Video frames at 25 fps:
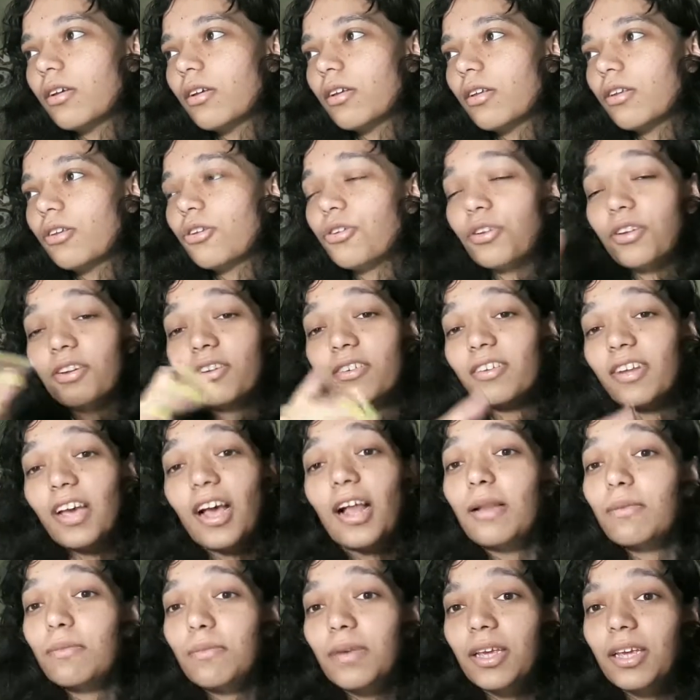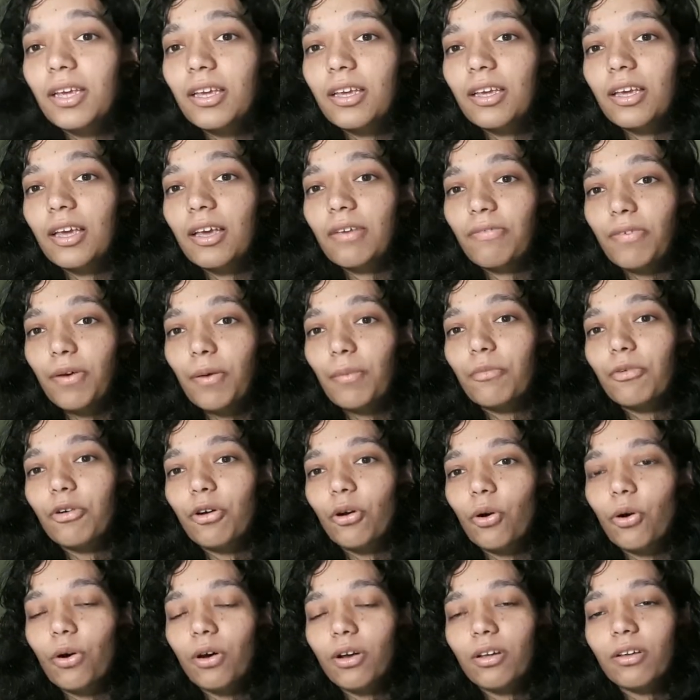You can tell me if I'm
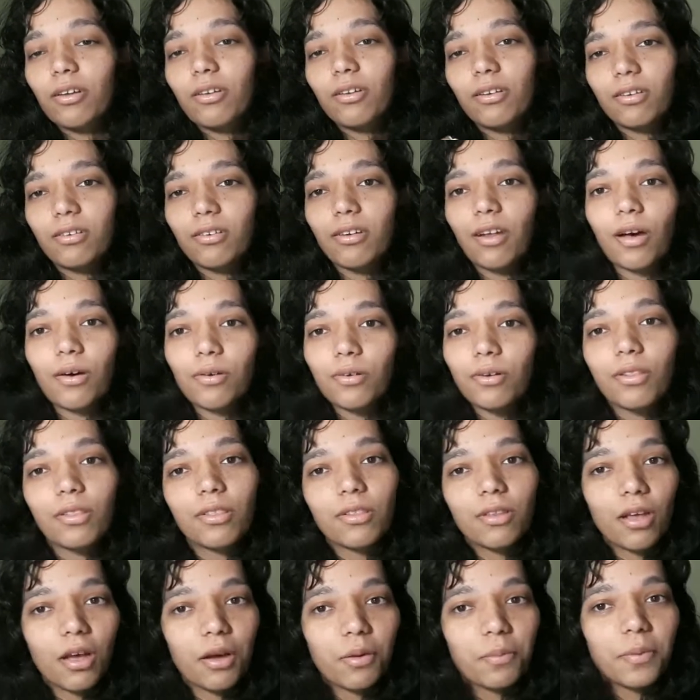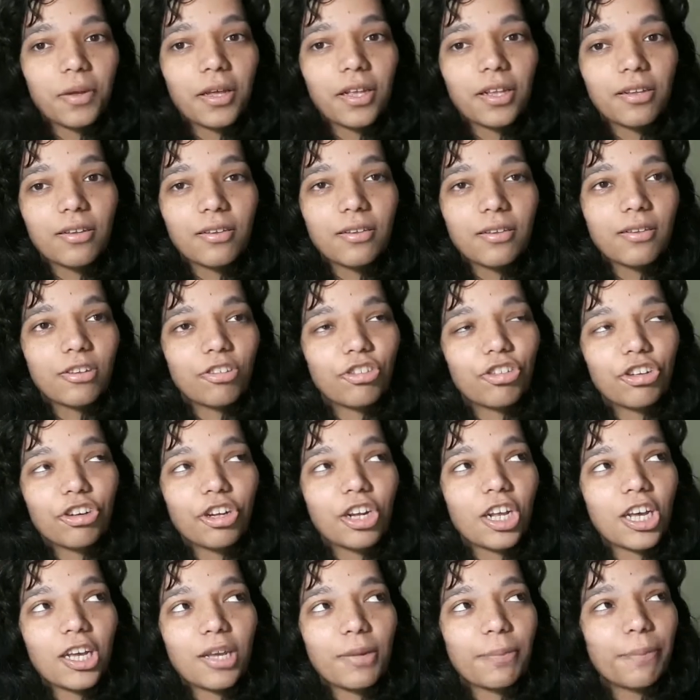wrong down in the comments.
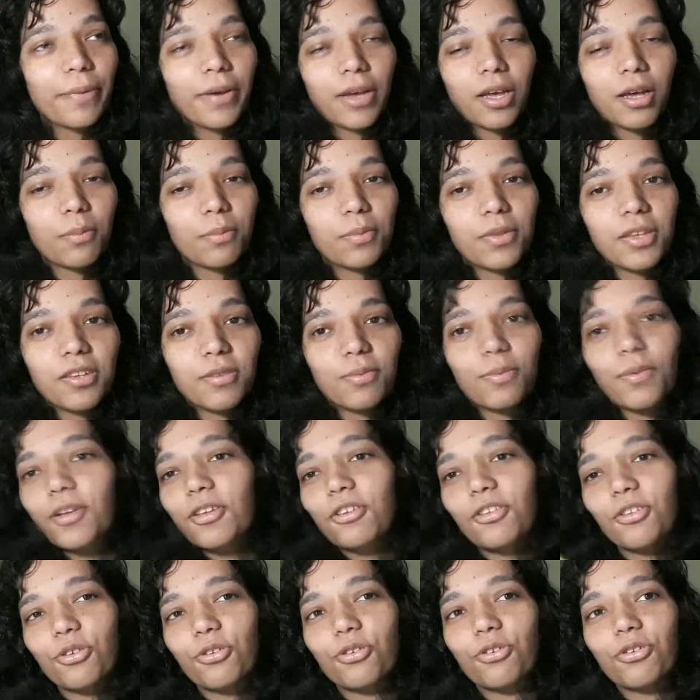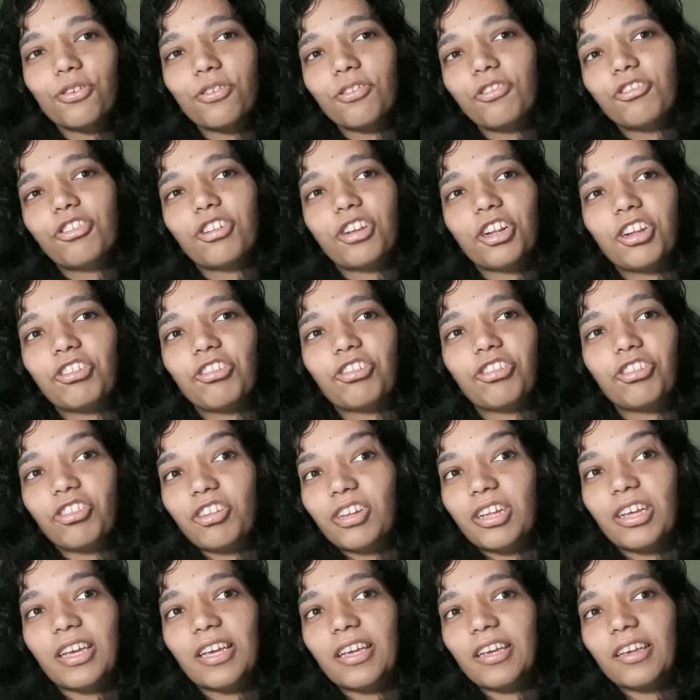Should I pick up these books or should I
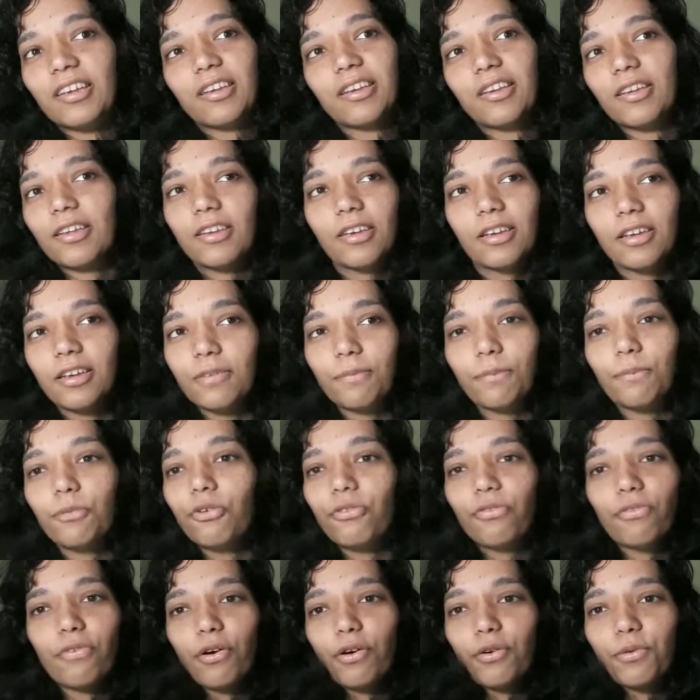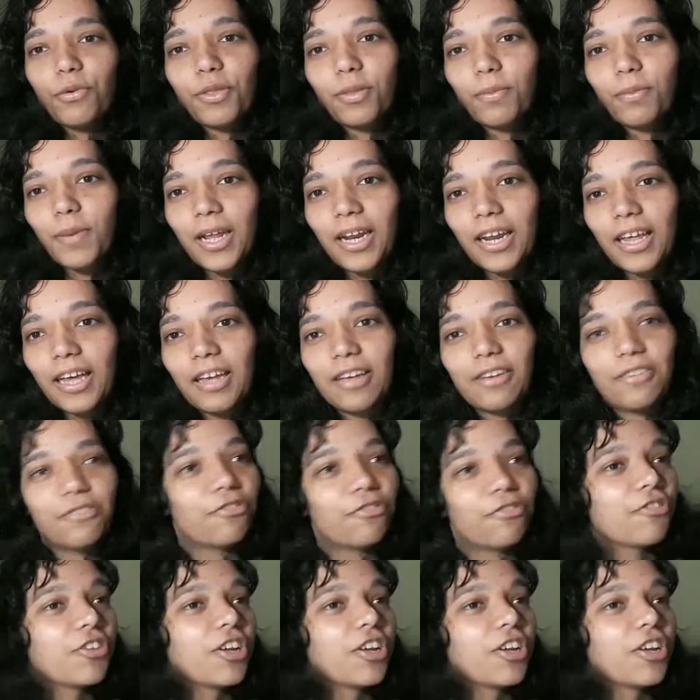just like move on with my life?